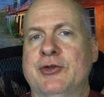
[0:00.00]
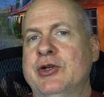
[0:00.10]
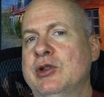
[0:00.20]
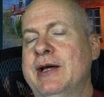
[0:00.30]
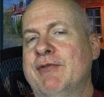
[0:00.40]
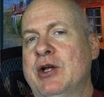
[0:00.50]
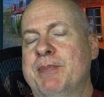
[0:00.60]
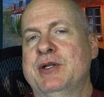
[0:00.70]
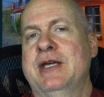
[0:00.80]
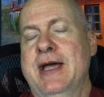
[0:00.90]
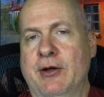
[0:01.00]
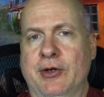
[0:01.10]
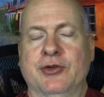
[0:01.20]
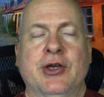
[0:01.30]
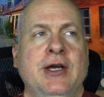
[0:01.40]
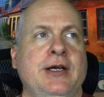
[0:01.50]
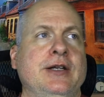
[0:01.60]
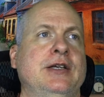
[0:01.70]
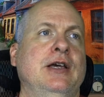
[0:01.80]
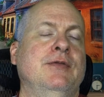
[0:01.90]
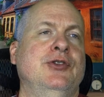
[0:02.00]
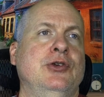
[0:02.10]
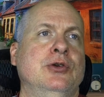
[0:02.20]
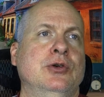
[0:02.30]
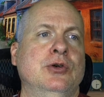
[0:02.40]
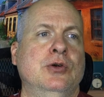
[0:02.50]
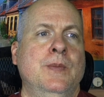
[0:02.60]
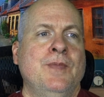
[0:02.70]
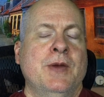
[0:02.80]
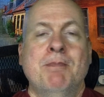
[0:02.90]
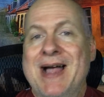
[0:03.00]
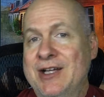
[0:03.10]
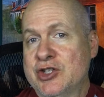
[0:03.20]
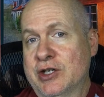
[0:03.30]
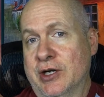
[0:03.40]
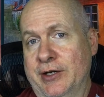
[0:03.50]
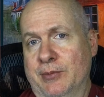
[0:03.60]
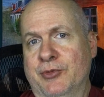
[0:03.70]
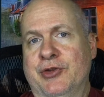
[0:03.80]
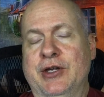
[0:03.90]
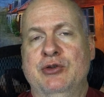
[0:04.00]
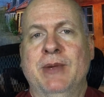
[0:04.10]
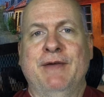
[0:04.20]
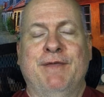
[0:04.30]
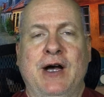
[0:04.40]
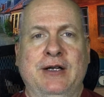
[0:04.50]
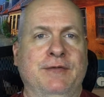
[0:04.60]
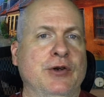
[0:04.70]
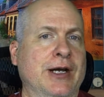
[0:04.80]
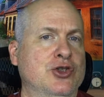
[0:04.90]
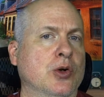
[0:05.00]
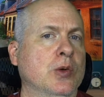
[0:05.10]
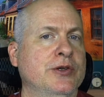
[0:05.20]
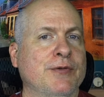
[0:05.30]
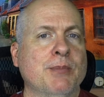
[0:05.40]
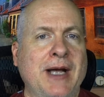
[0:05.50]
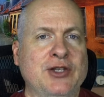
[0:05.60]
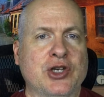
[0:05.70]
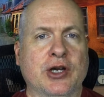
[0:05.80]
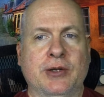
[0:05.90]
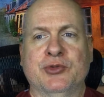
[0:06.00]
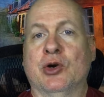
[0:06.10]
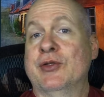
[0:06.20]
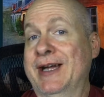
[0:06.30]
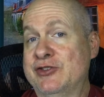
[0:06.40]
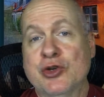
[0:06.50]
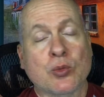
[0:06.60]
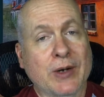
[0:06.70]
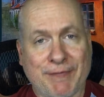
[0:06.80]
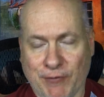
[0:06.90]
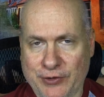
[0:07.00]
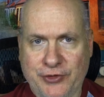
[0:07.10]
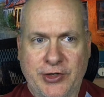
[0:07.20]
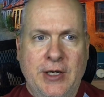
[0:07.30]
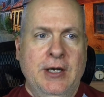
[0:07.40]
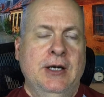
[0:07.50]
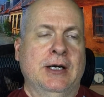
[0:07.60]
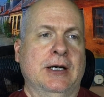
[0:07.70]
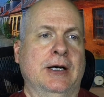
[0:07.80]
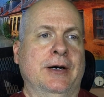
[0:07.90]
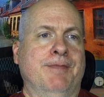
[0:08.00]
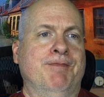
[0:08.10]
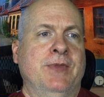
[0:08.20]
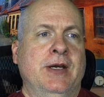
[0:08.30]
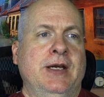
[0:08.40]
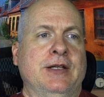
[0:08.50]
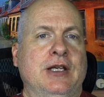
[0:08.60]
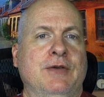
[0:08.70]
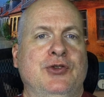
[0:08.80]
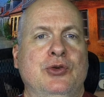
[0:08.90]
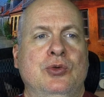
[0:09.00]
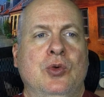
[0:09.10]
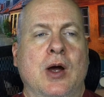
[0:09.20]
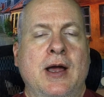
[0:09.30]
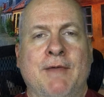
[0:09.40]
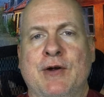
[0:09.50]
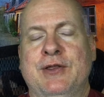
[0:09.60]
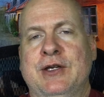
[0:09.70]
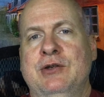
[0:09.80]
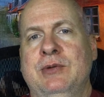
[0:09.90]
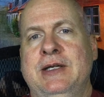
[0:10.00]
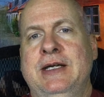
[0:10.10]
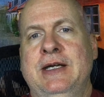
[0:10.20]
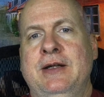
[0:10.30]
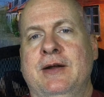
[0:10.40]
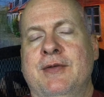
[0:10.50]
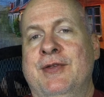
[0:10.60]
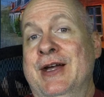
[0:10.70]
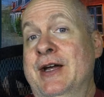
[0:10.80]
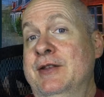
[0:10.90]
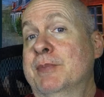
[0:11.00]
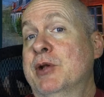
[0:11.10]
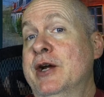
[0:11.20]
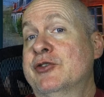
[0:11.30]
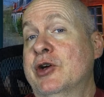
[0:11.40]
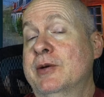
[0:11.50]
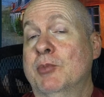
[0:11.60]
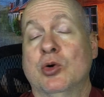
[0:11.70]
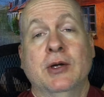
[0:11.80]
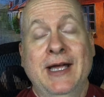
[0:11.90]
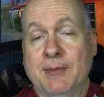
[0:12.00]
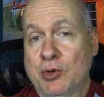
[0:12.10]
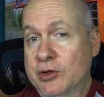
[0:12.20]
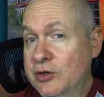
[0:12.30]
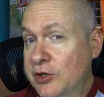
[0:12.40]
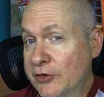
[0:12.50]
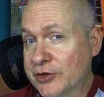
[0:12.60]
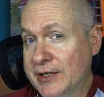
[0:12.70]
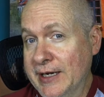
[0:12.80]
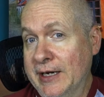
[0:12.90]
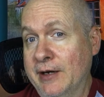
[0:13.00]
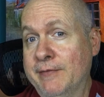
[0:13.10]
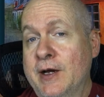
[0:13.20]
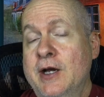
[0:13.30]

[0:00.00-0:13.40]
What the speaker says: level up encounters, it gives you magic items that you may find. If you're not sure what different magic items are, that's your reference. It gives you everything you need that the Player's Handbook doesn't have